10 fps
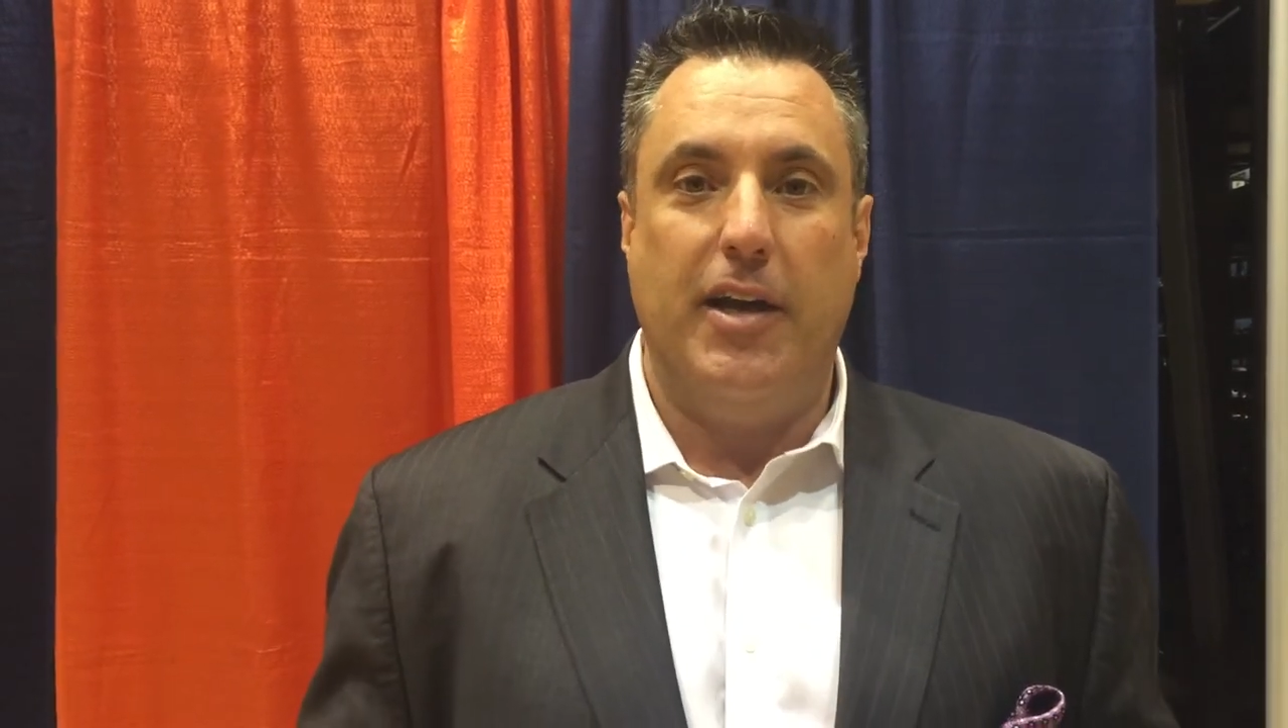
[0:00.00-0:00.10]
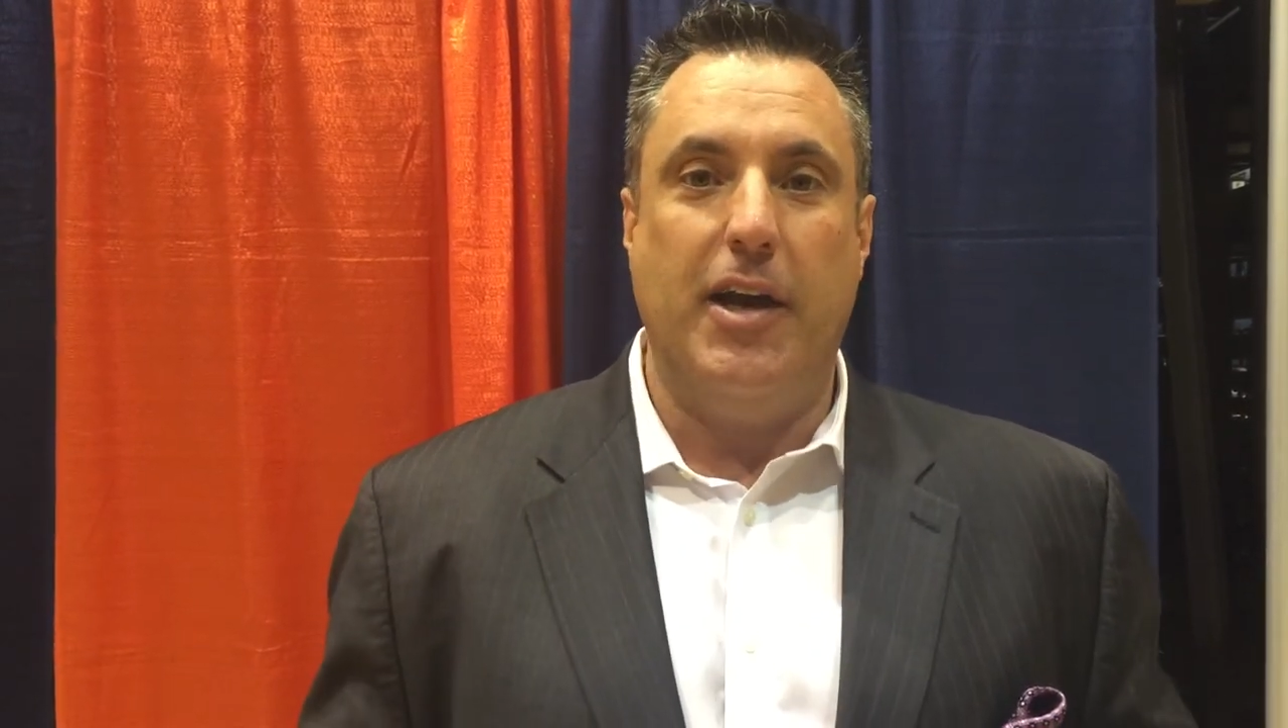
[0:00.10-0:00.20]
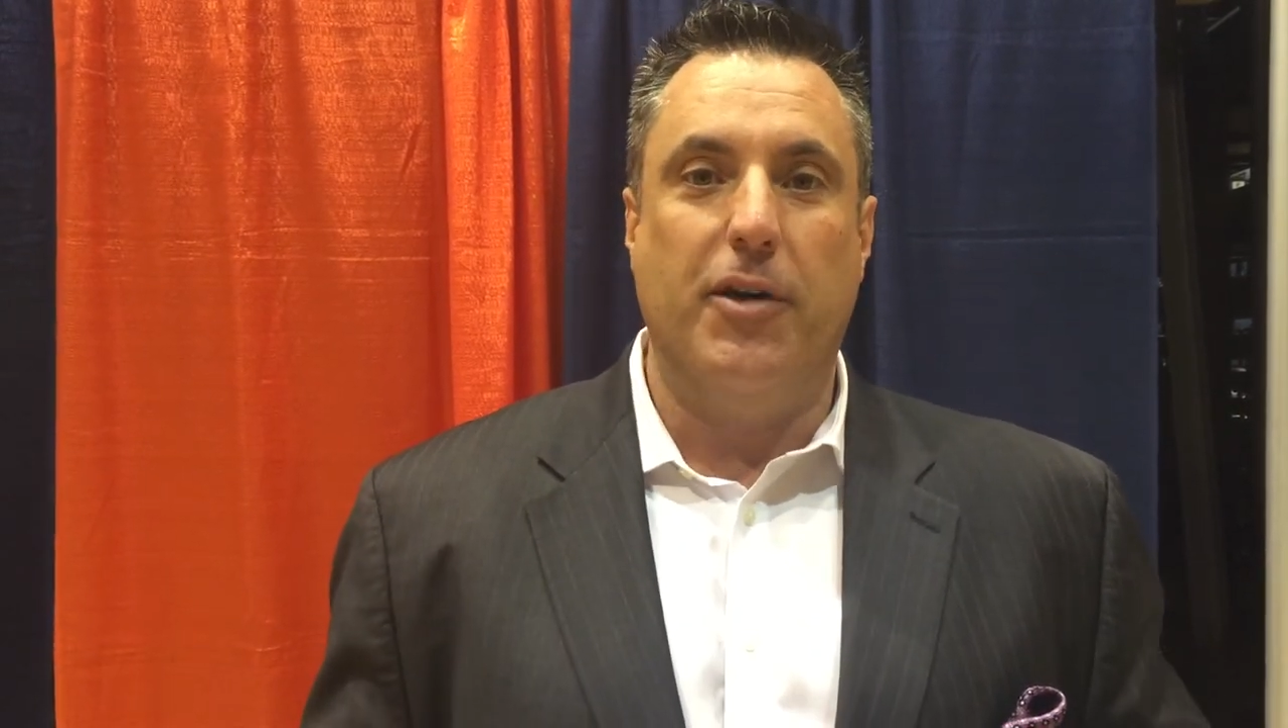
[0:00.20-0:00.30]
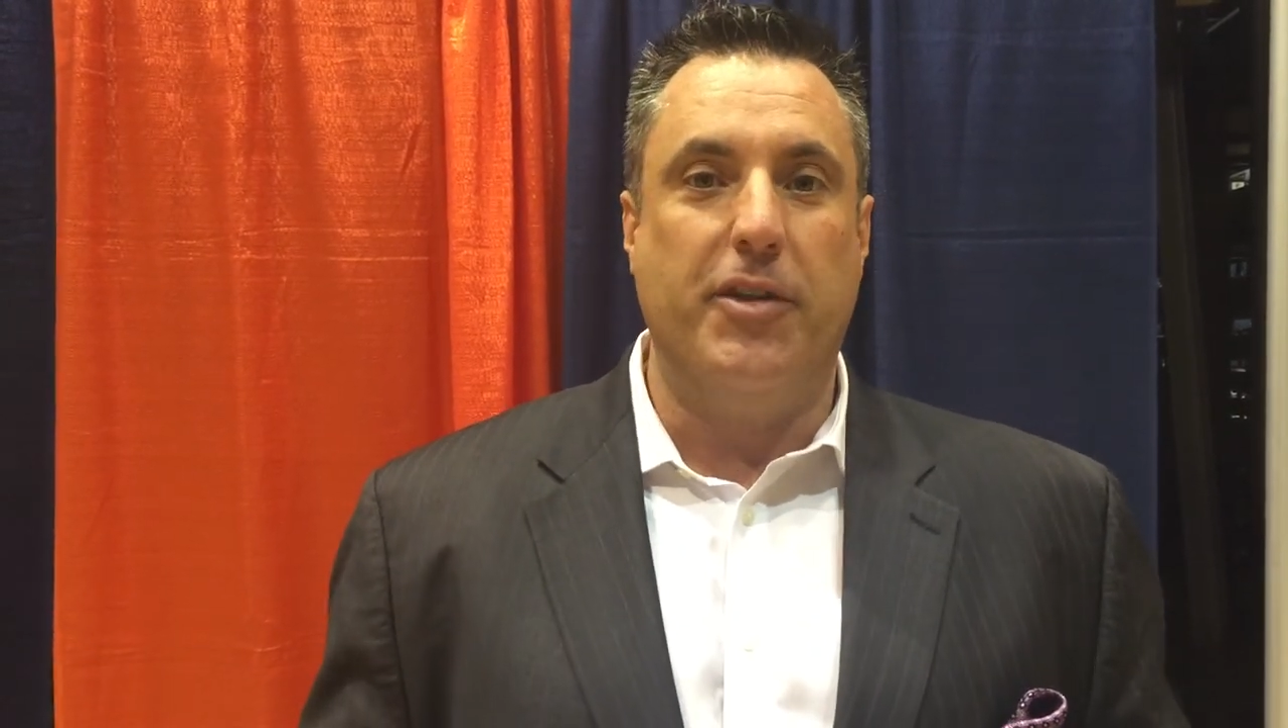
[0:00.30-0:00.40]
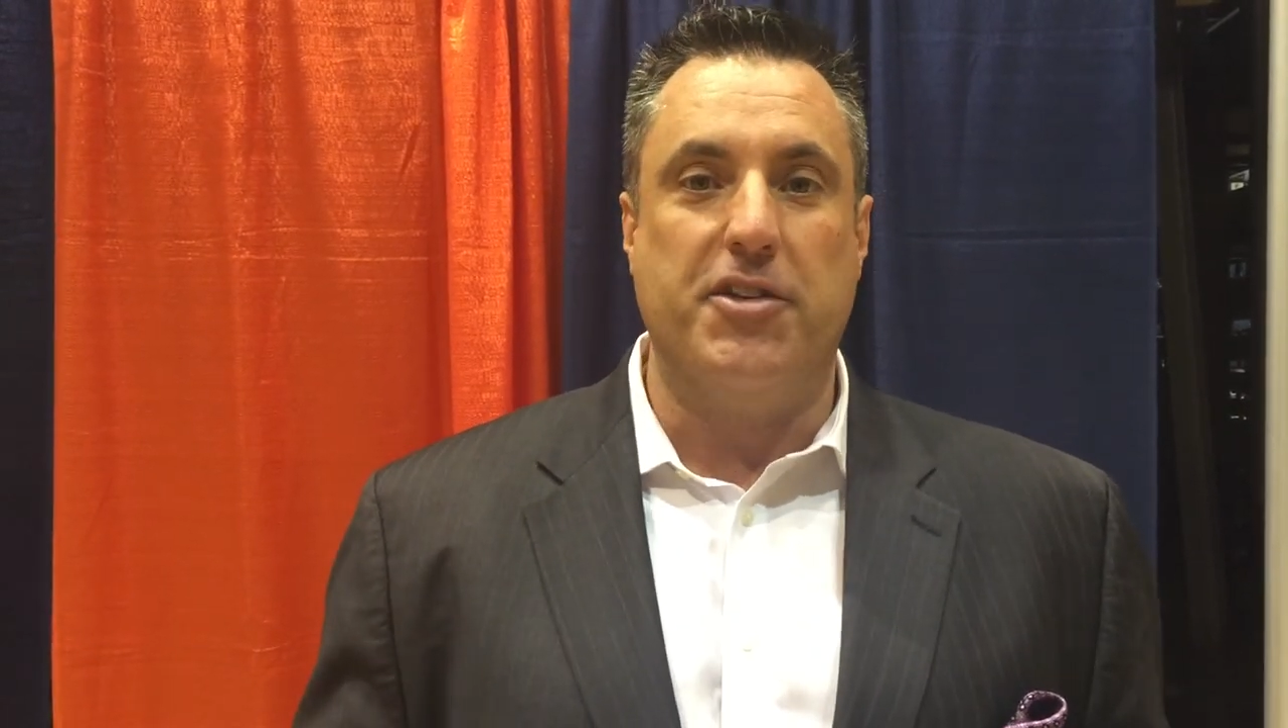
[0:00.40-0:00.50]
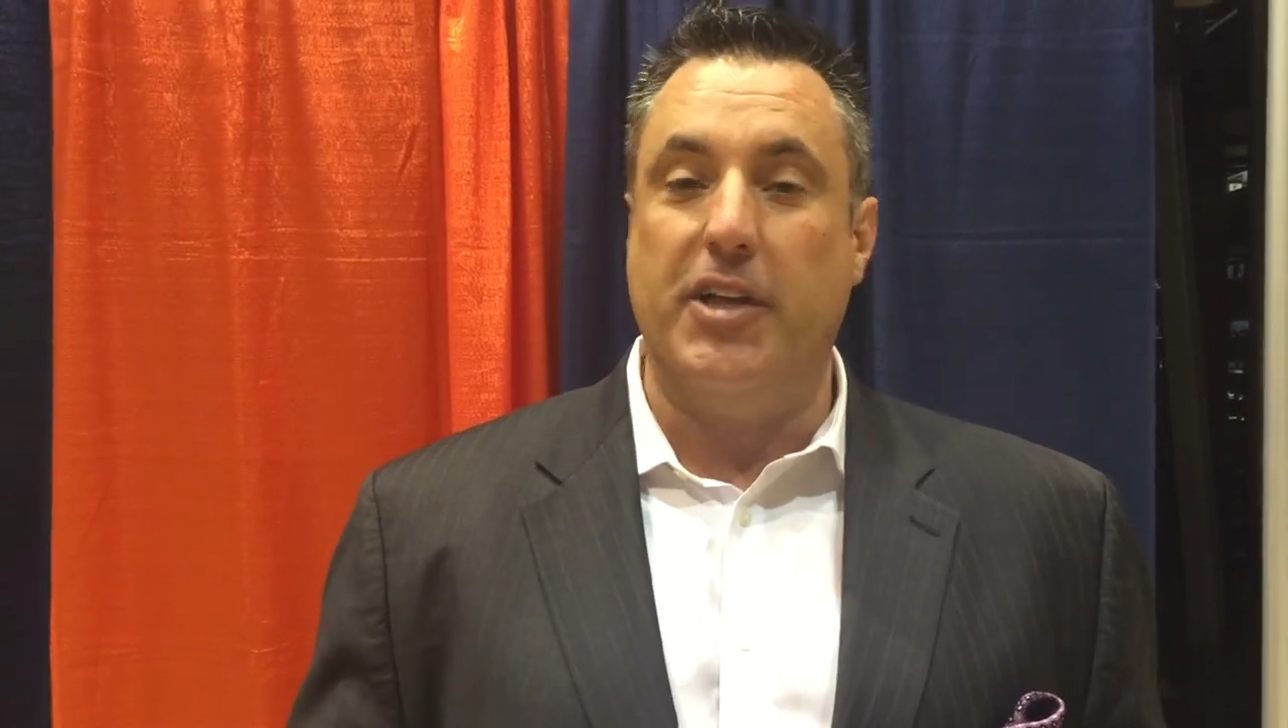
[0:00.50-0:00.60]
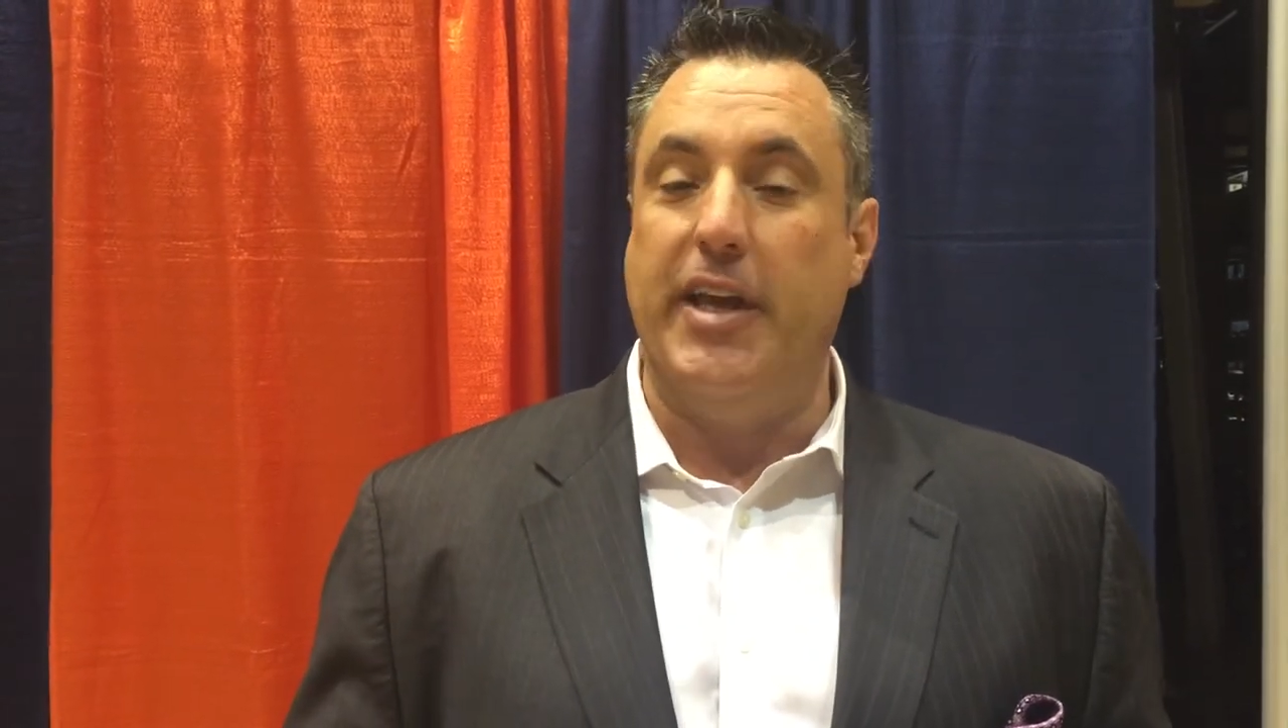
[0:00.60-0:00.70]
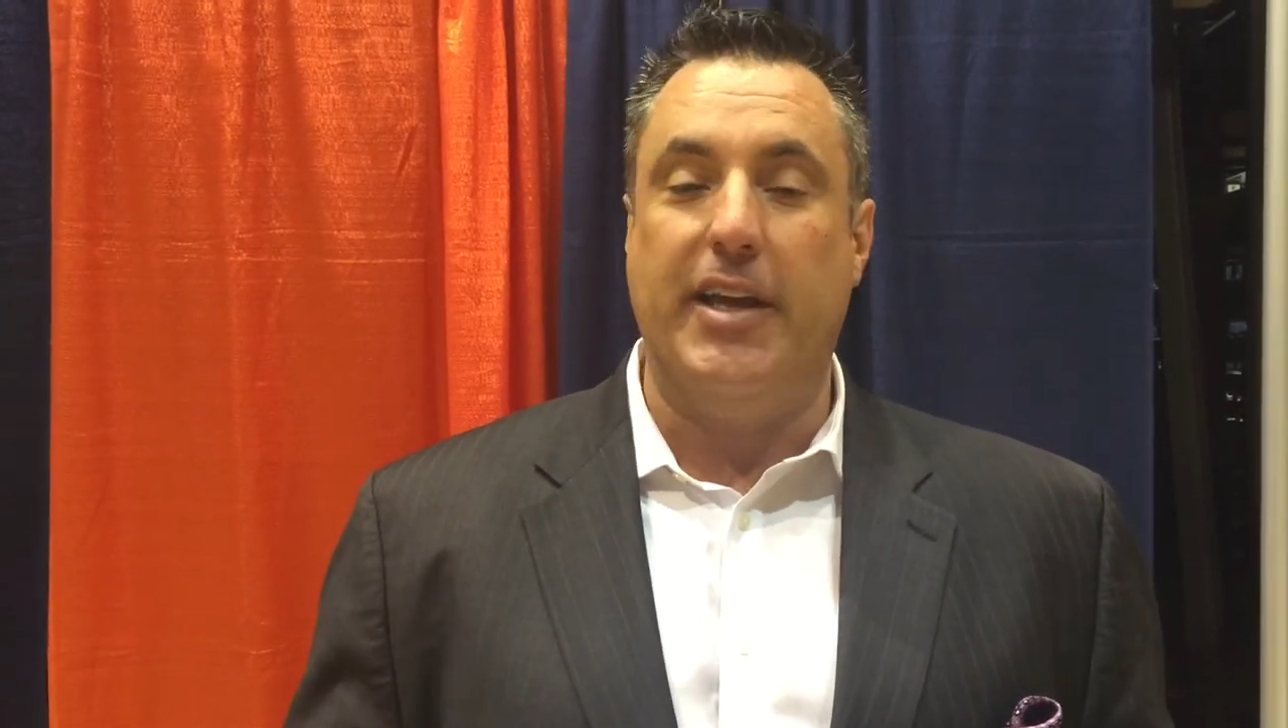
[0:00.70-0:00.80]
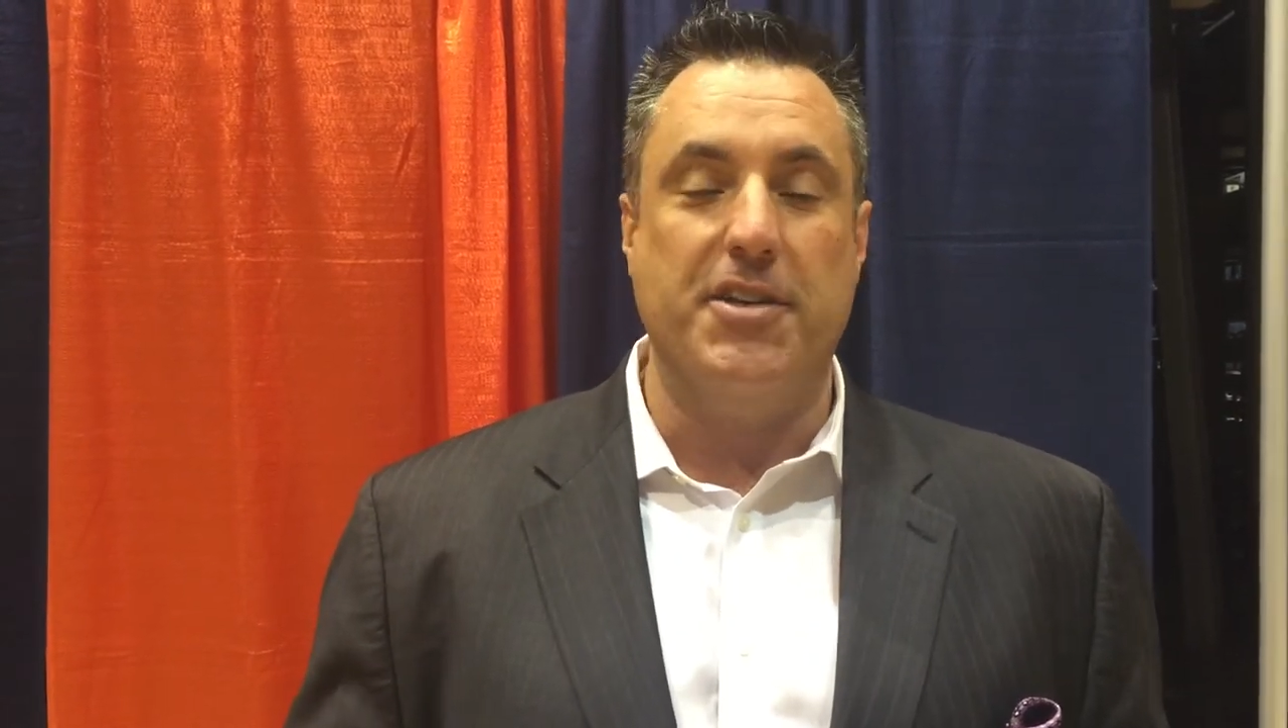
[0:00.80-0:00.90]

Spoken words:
you know, this league